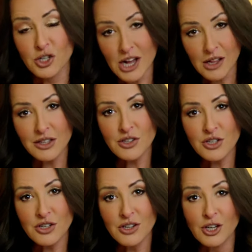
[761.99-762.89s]

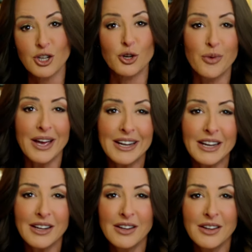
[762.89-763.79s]
challenge? You're
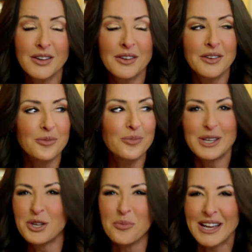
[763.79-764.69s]
ready, but
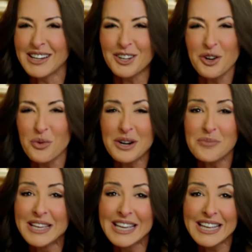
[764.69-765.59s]
you might not know where to
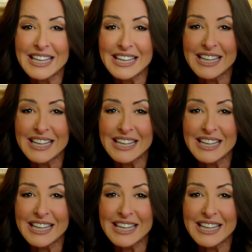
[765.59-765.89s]
begin.